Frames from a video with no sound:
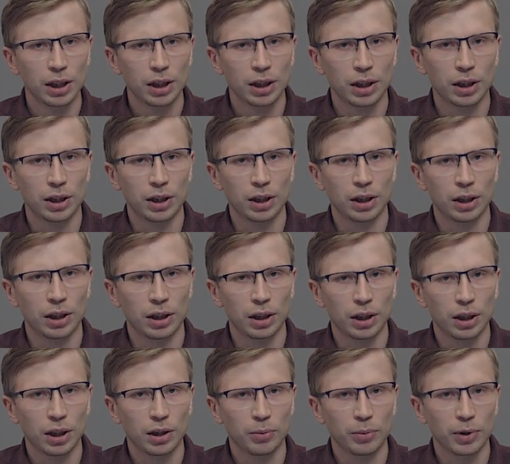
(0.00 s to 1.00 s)

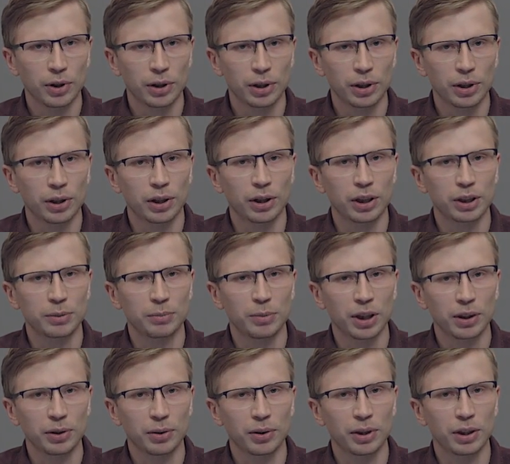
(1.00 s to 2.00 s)
are with
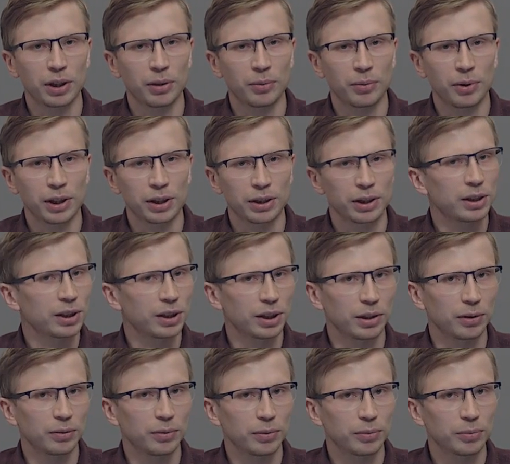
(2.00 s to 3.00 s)
respect to the device
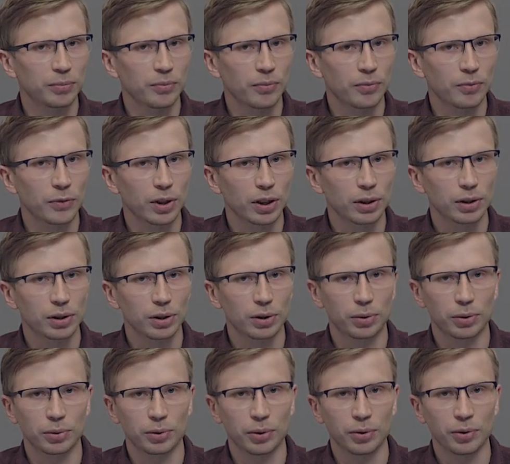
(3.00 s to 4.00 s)
itself.
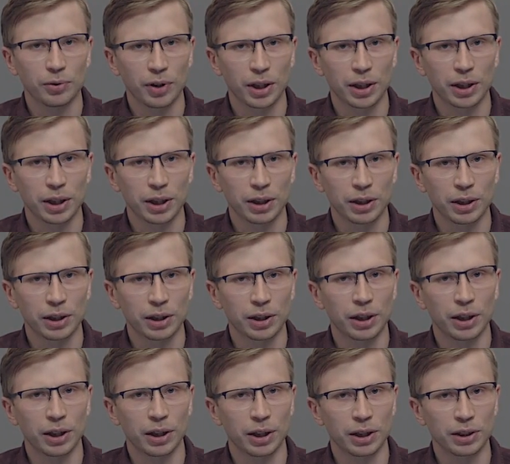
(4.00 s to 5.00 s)
So don't forget that
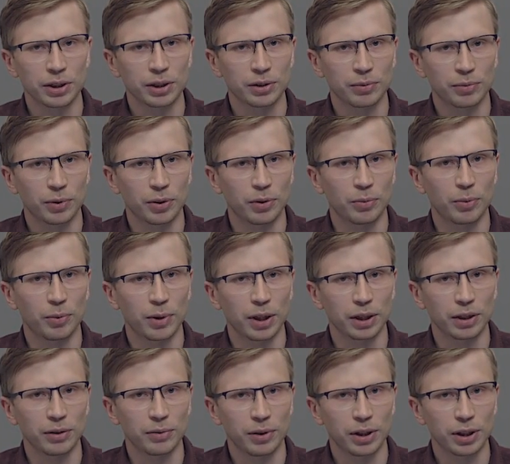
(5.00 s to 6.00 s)
the RX from one
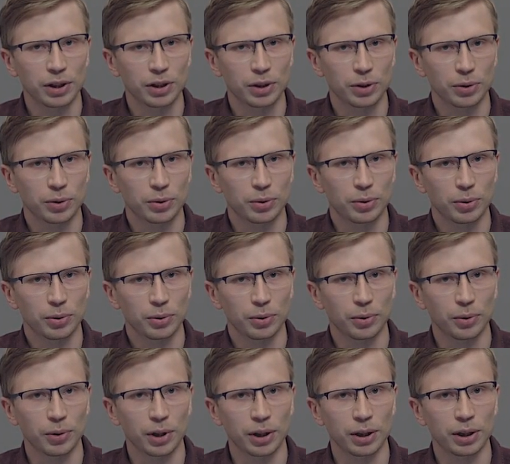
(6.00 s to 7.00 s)
device should go
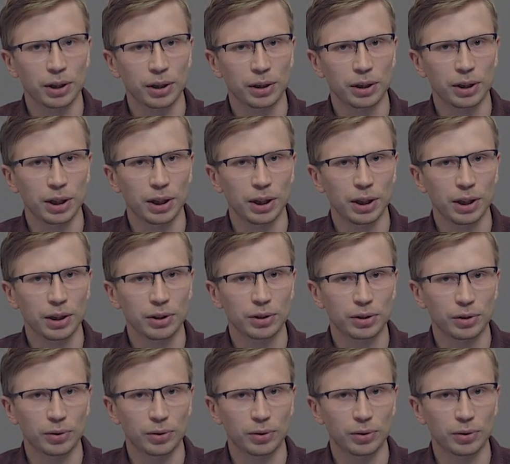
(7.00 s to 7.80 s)
to the TX